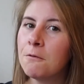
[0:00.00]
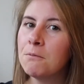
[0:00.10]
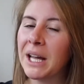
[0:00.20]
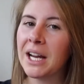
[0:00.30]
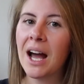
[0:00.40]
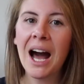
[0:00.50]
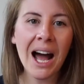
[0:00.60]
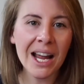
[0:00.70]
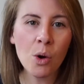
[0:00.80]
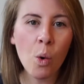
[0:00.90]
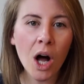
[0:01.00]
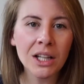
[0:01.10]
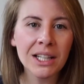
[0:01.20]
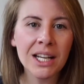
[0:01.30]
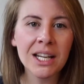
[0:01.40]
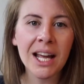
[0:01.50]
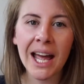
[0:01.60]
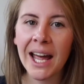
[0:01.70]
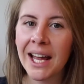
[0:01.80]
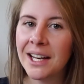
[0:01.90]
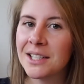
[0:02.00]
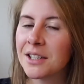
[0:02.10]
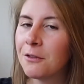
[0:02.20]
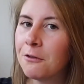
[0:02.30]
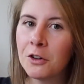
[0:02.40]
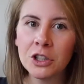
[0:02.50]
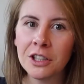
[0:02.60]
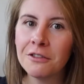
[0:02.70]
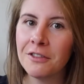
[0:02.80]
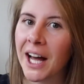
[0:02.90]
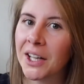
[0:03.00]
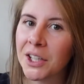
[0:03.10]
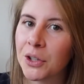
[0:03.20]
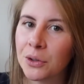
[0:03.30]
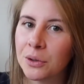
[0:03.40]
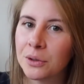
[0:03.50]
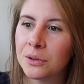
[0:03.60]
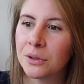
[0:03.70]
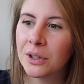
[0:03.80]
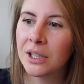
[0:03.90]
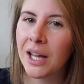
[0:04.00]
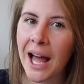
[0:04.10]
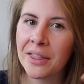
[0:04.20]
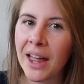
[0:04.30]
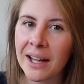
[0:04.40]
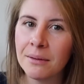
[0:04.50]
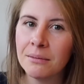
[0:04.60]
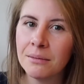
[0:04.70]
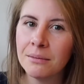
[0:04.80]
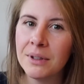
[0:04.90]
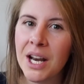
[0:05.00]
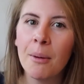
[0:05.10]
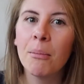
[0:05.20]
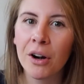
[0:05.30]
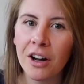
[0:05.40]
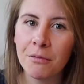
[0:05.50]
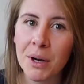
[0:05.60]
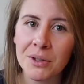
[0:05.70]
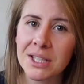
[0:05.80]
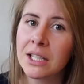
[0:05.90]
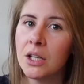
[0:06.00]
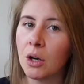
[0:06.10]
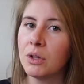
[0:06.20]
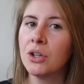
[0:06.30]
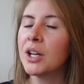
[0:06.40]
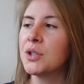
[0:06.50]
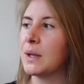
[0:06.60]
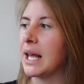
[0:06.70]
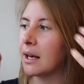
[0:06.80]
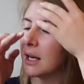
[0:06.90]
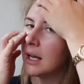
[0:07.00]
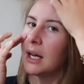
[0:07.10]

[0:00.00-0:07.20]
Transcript: like high quality and full of value at that number of posts. Like, no, you're not doing that.